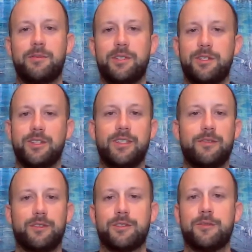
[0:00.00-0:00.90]
to be good the
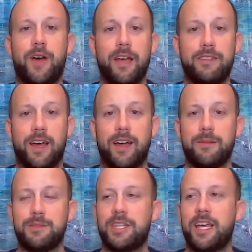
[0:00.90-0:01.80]
first five
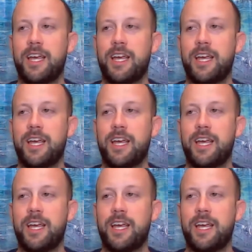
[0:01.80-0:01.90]
times.